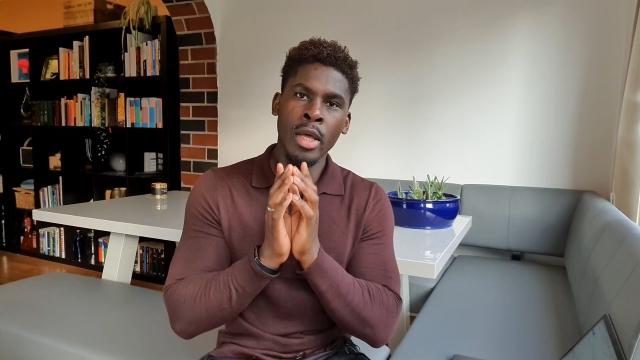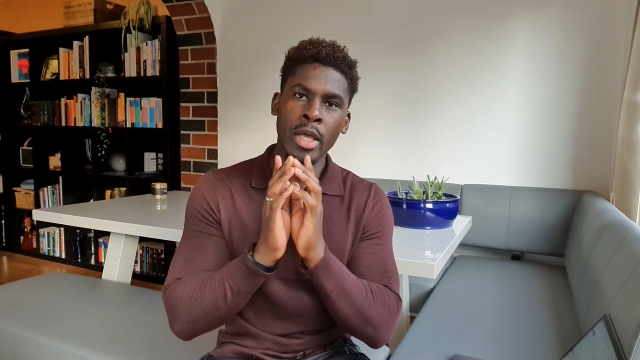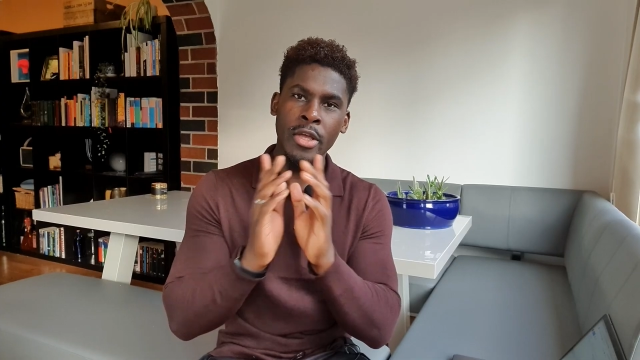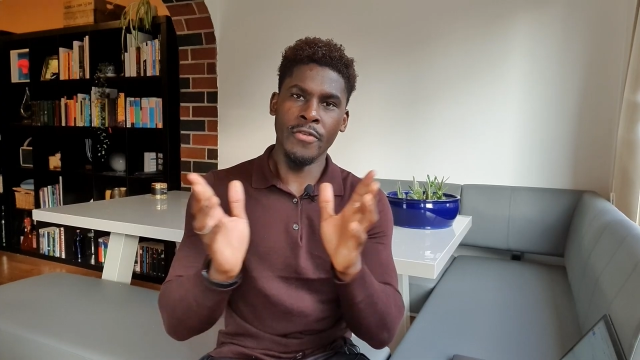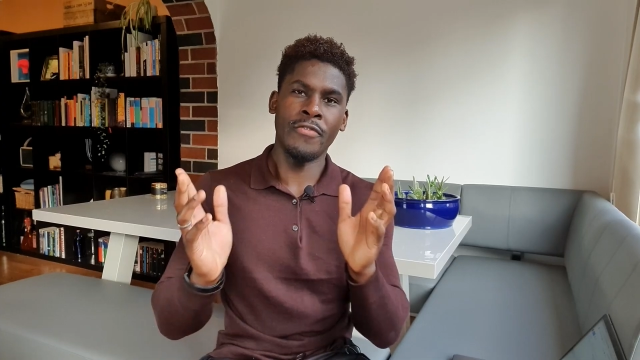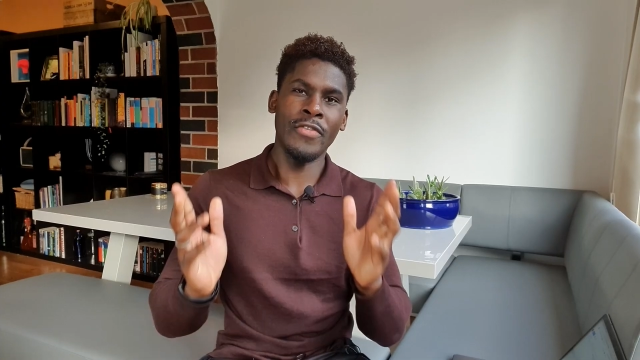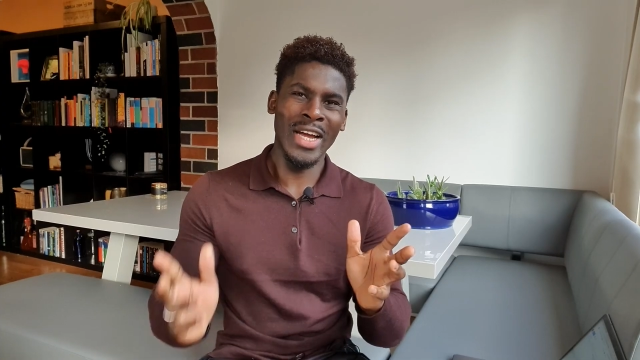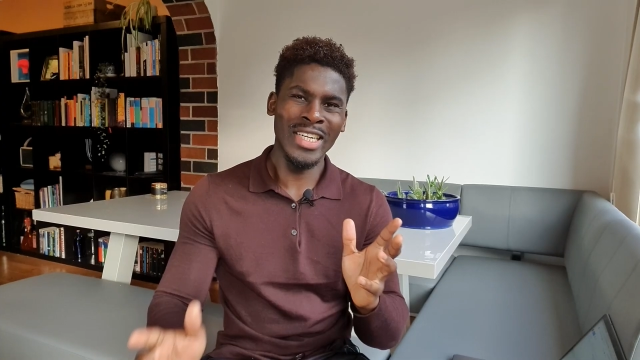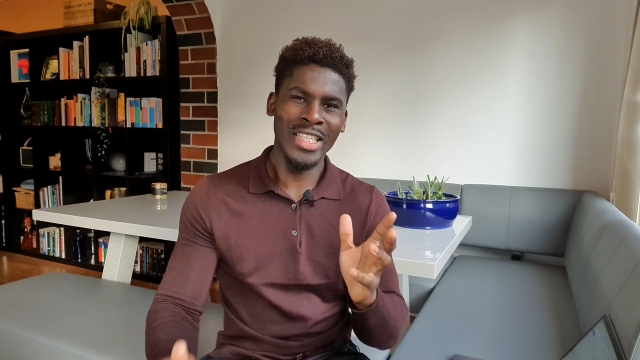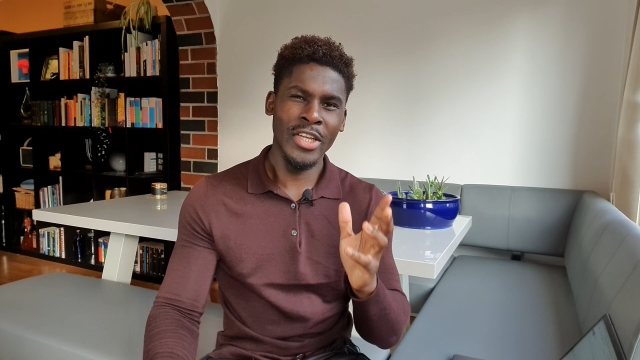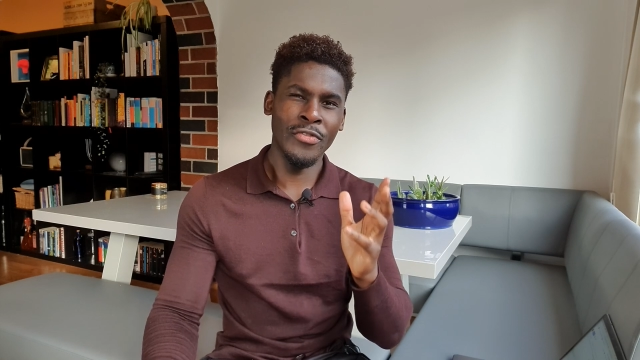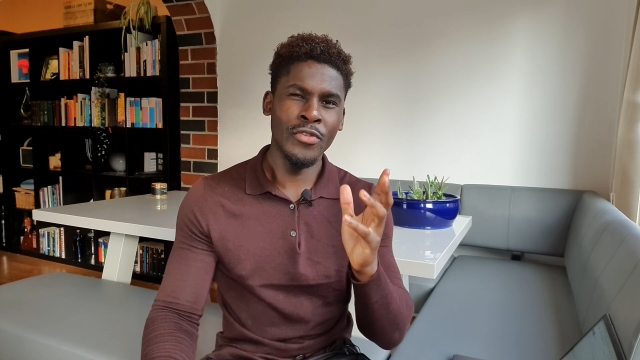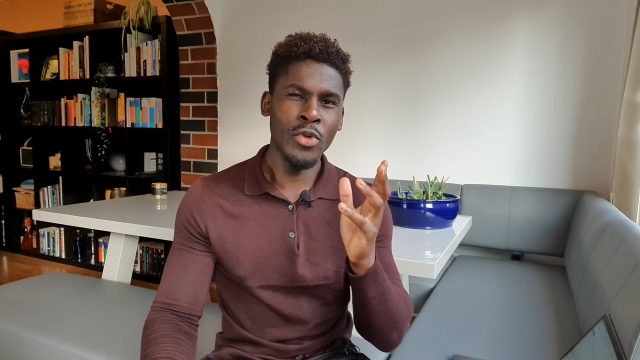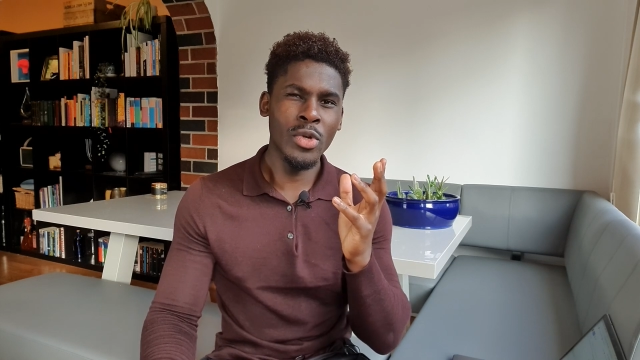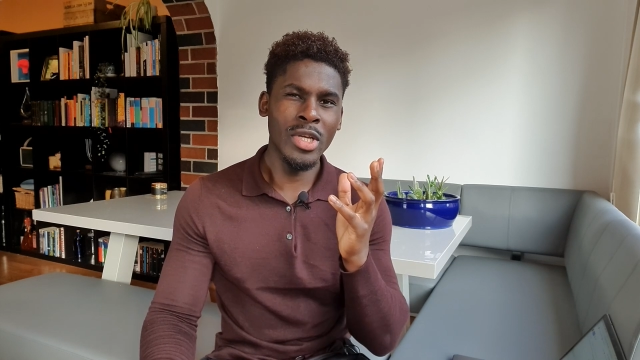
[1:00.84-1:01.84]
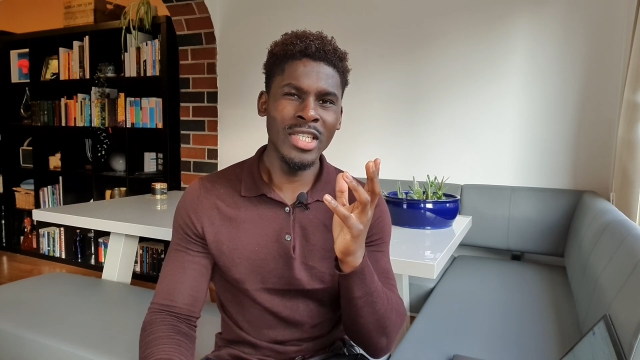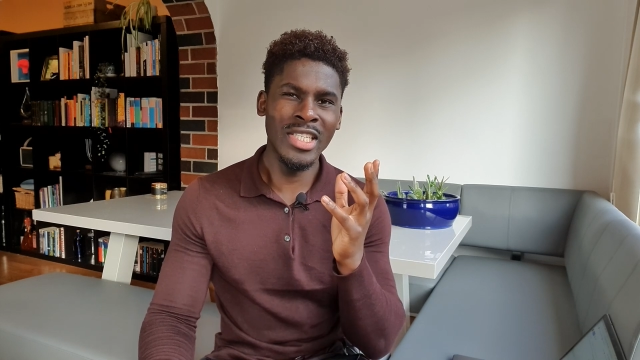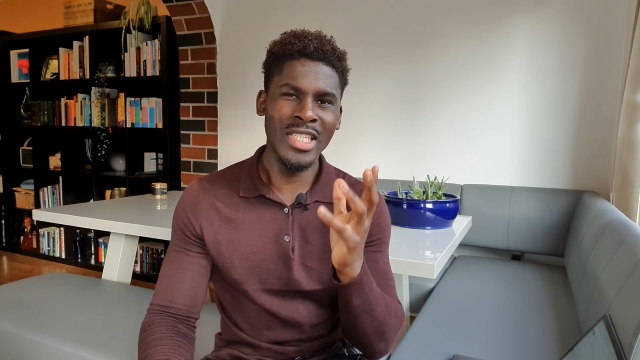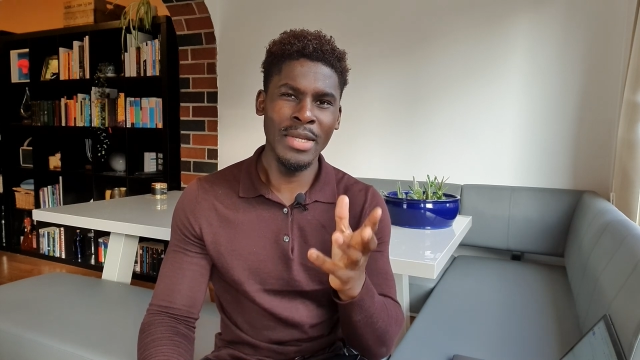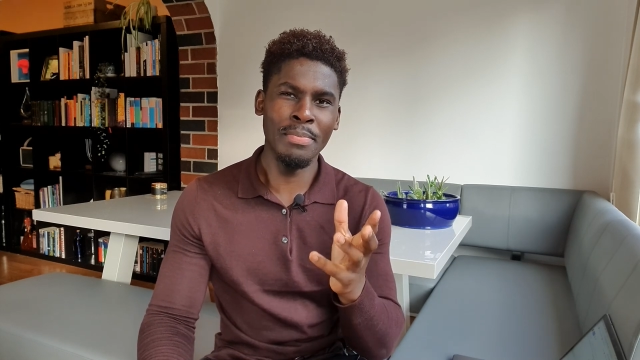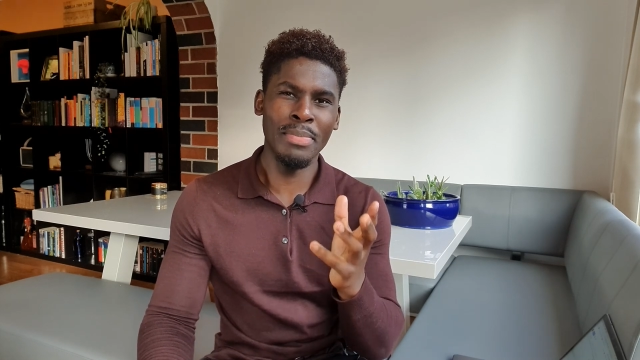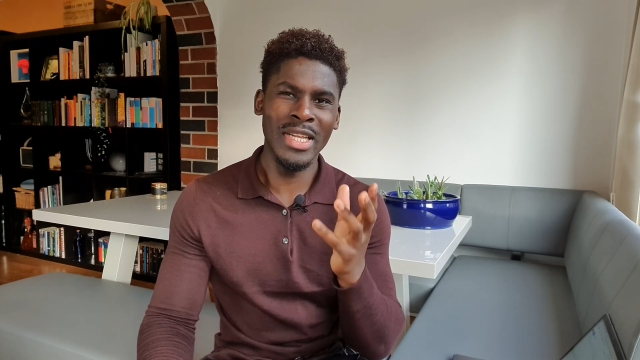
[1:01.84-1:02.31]
In fact, if you can
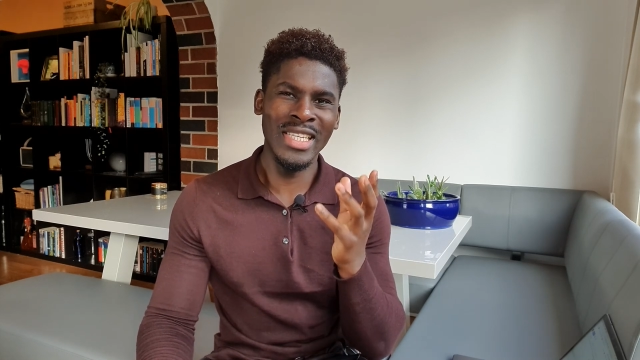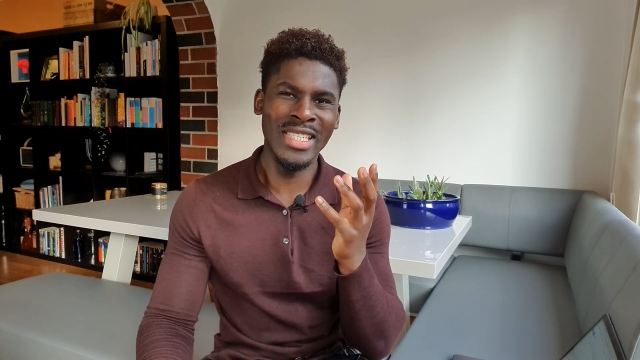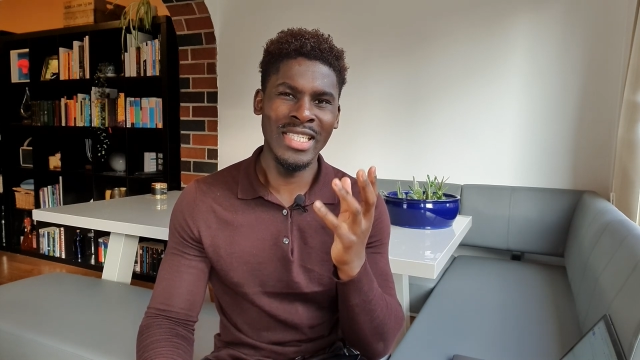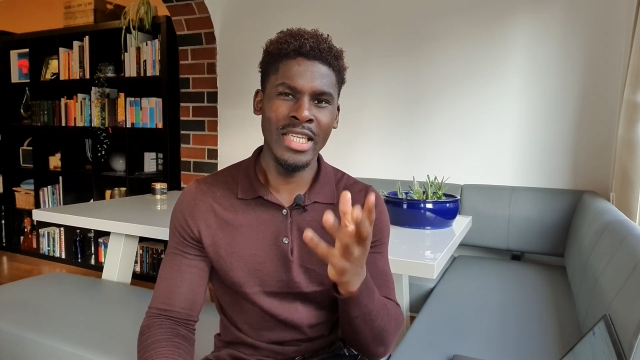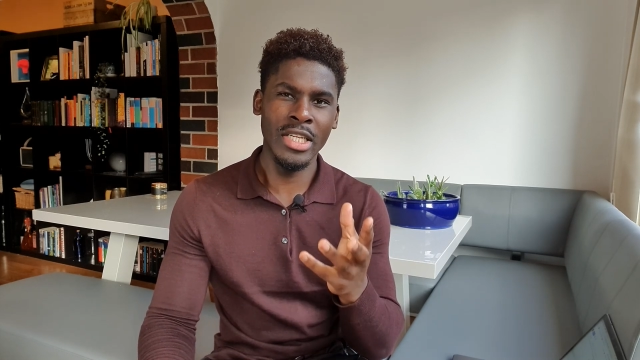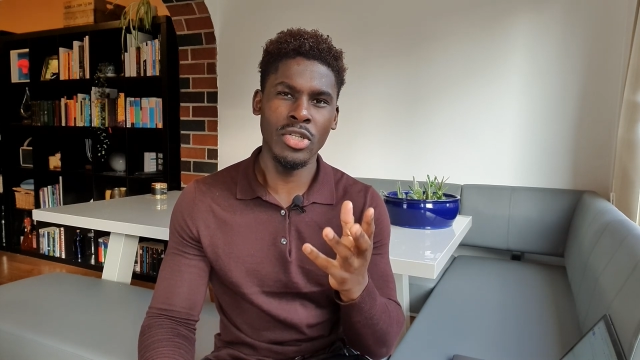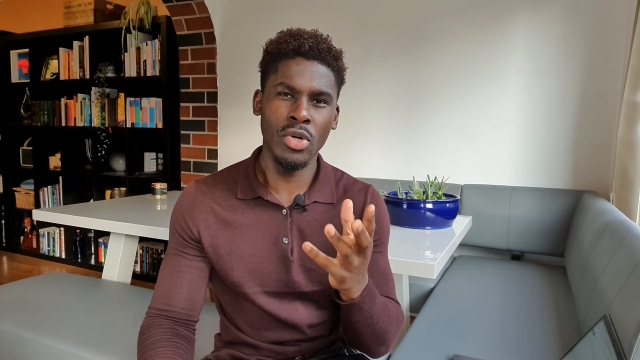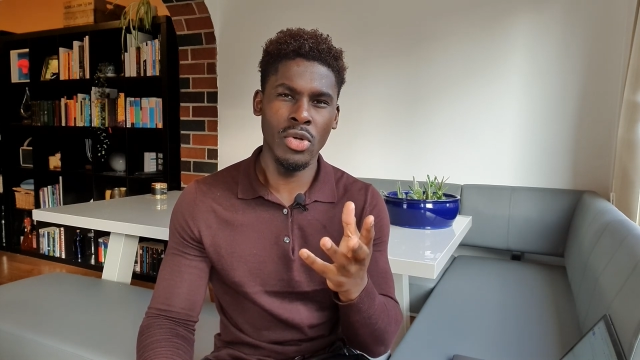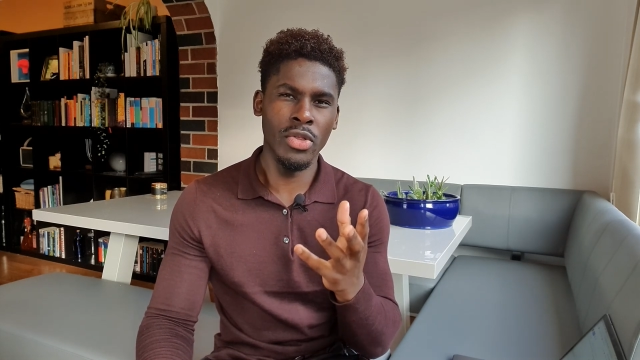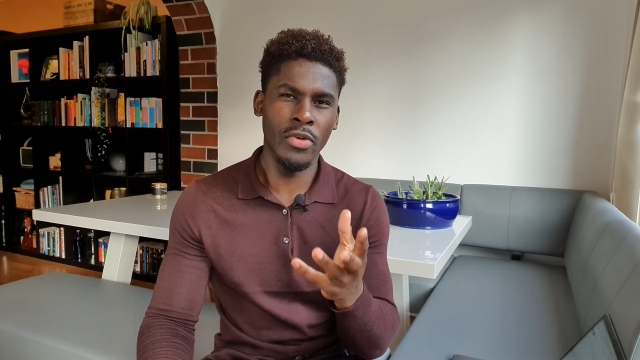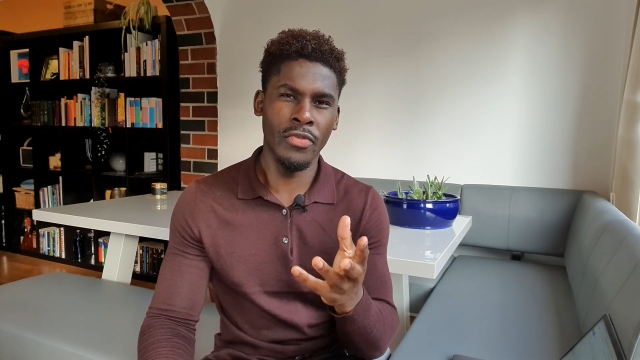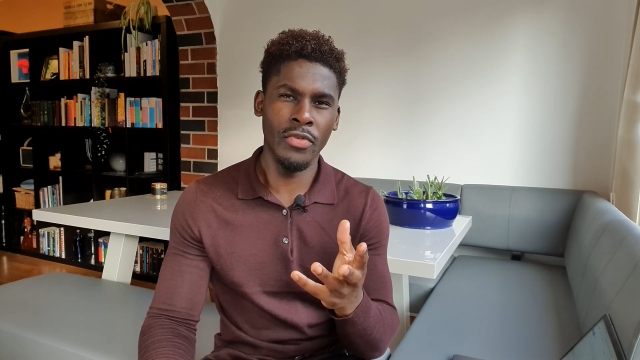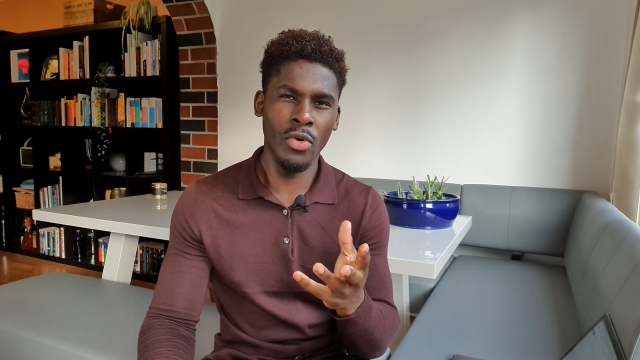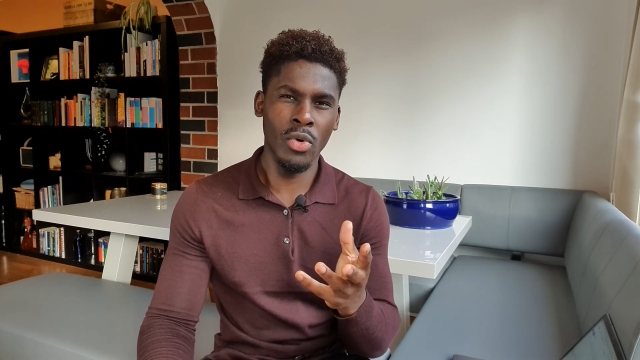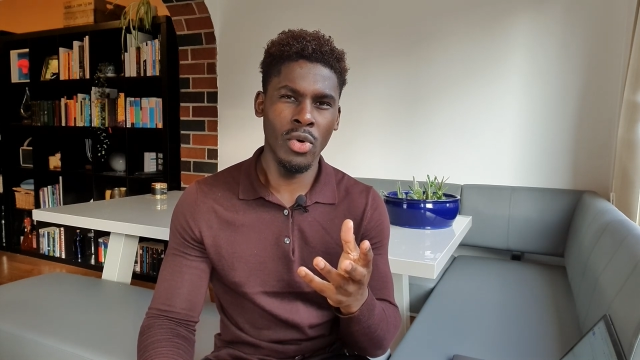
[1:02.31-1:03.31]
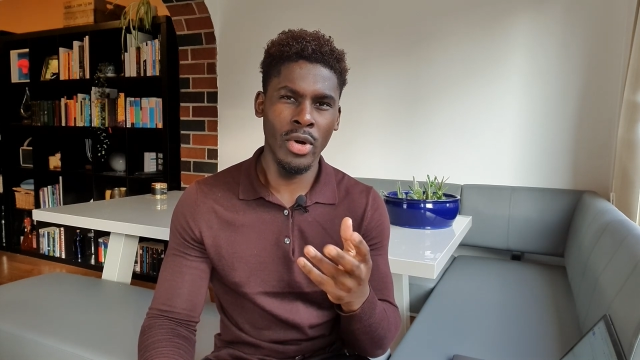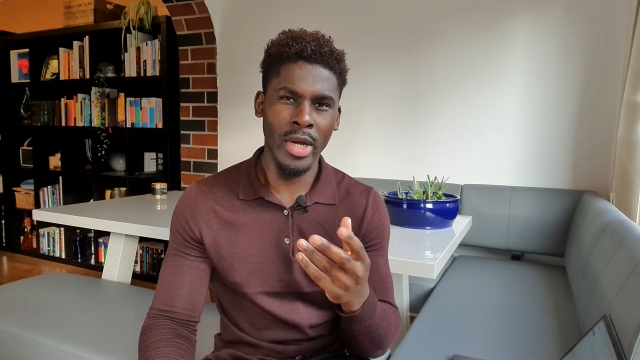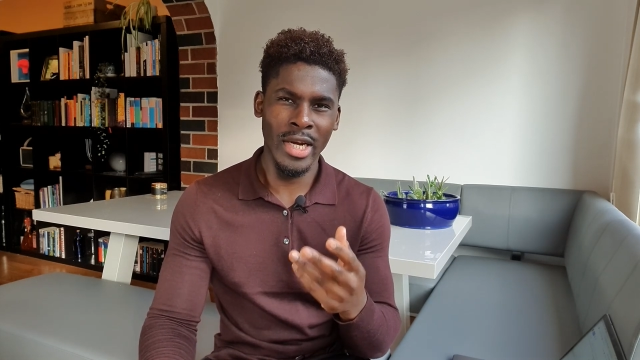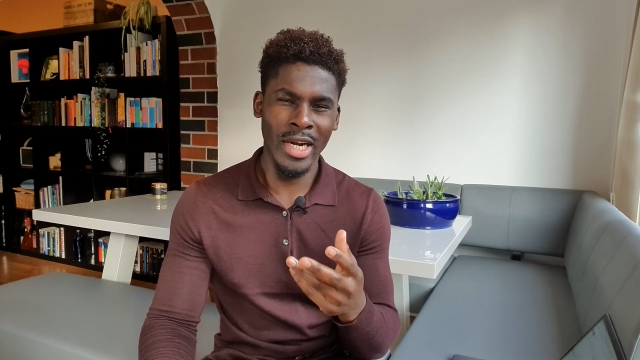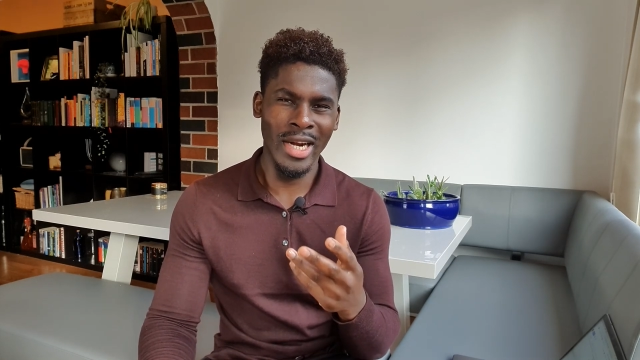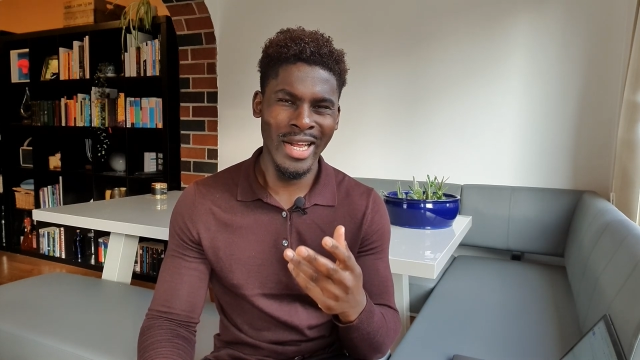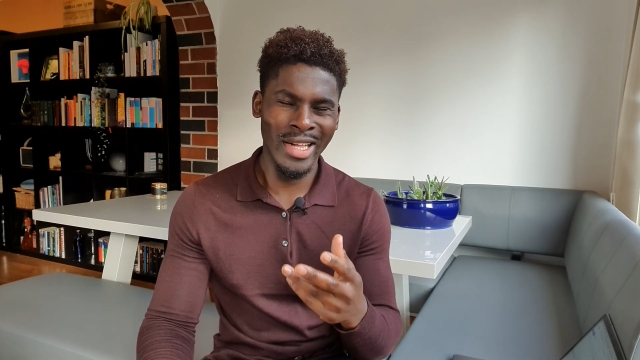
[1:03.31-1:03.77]
simply sit on the floor
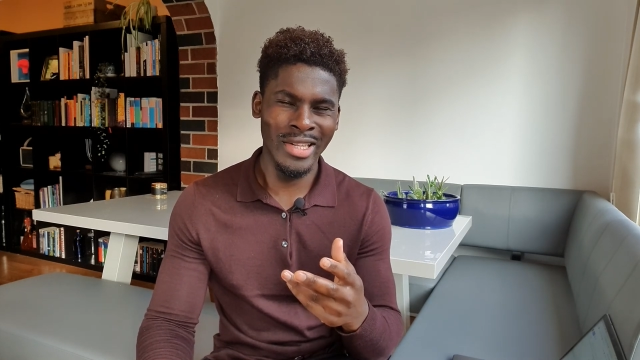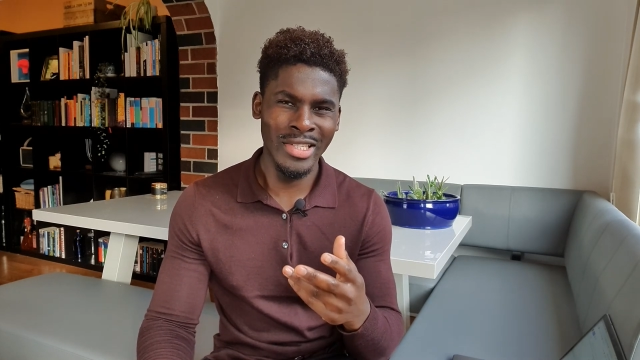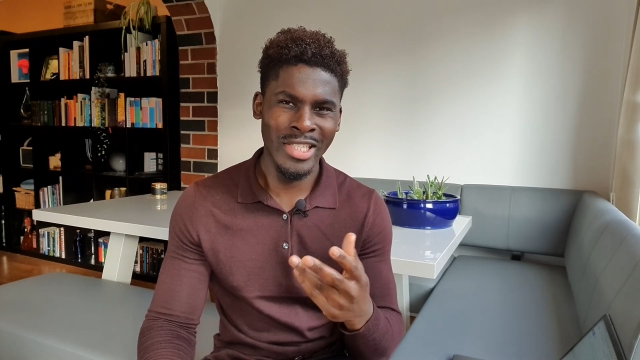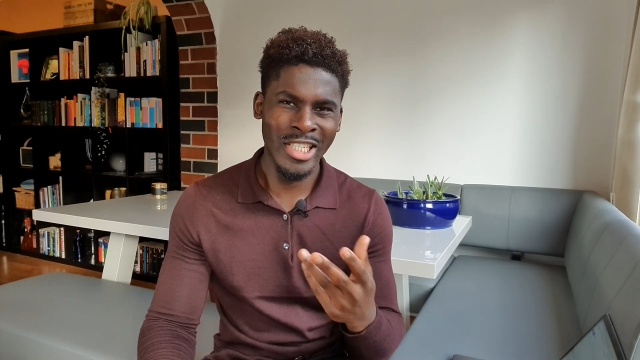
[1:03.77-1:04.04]
in an L